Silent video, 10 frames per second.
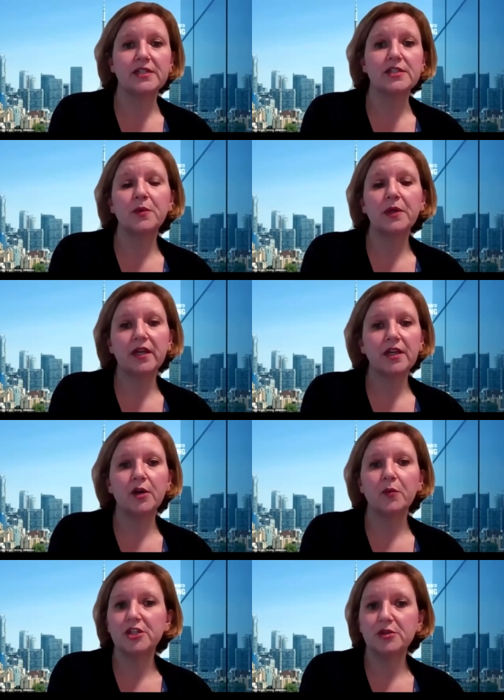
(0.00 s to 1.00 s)
So
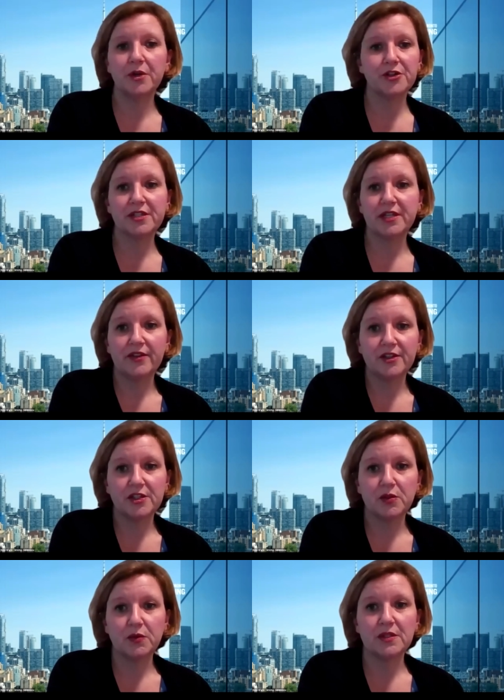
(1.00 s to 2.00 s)
we do understand that
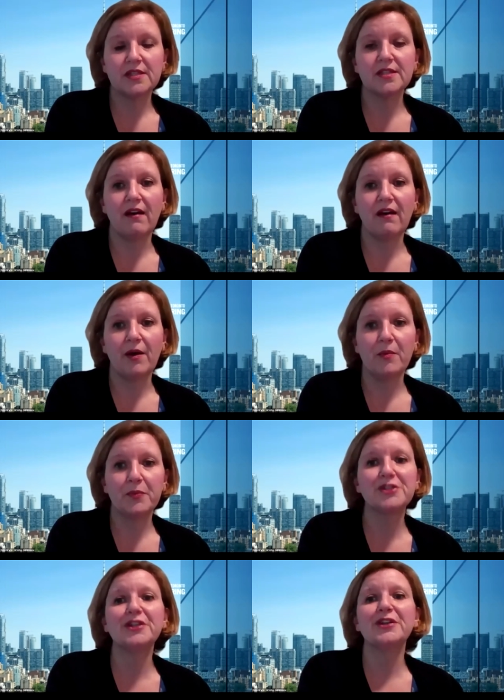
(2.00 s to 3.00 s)
students,
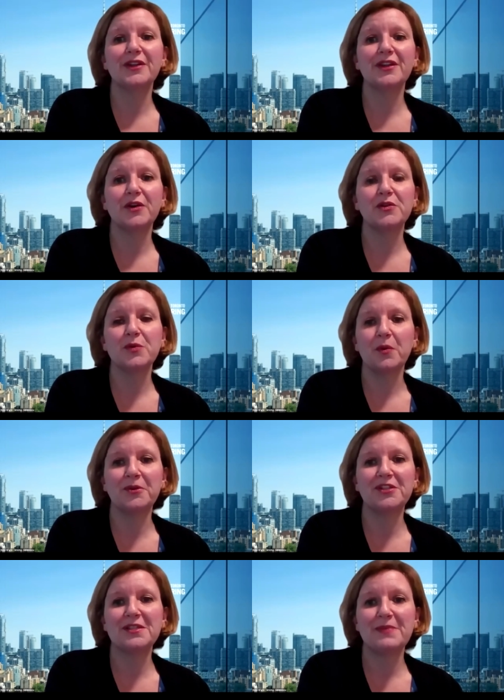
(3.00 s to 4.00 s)
particularly those who are
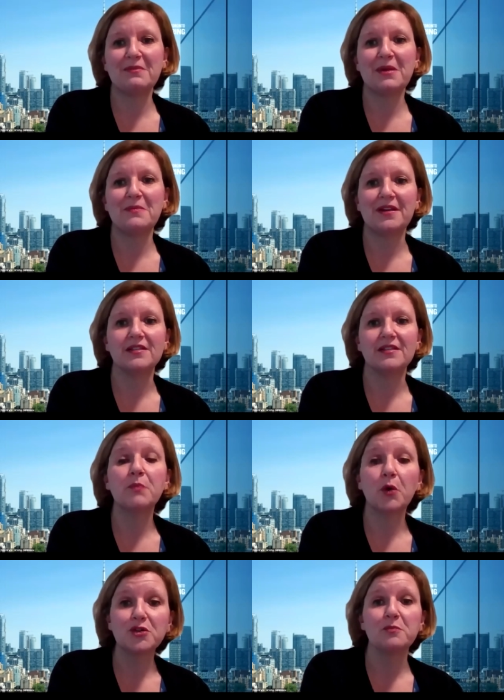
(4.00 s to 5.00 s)
participating maybe in
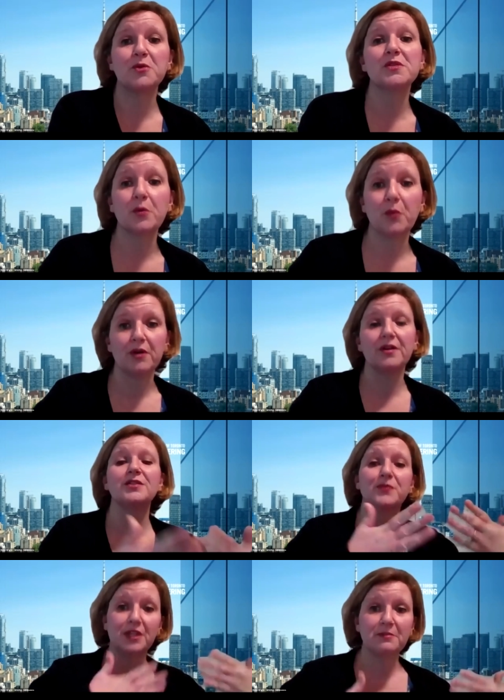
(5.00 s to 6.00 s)
sports or music, where
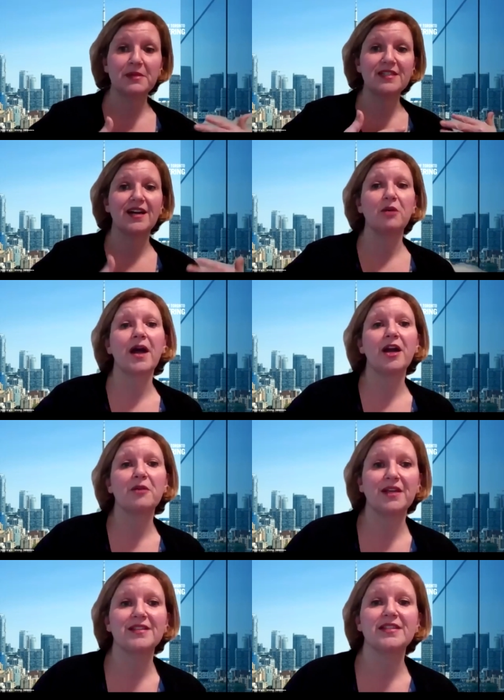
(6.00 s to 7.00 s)
it's really been dialed back
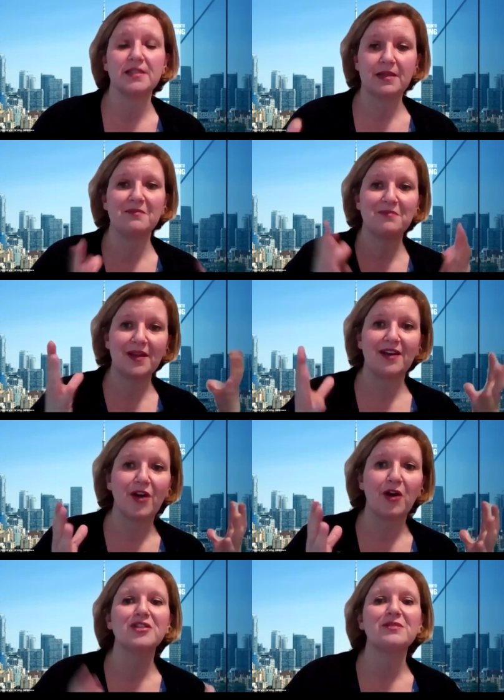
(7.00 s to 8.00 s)
because it's kind of
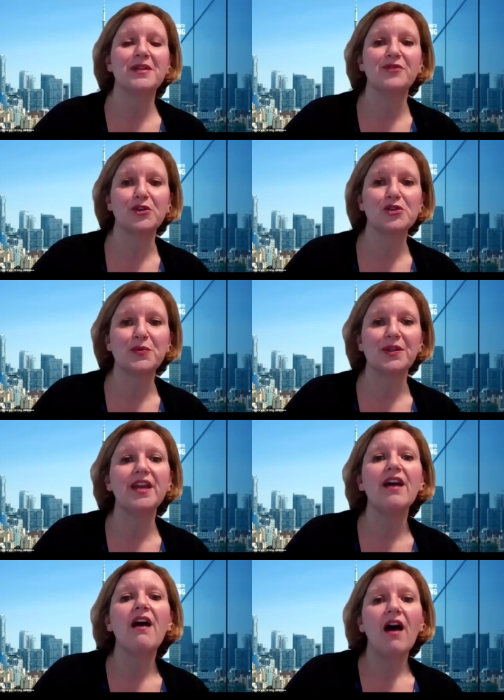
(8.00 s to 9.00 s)
hard to meet virtually.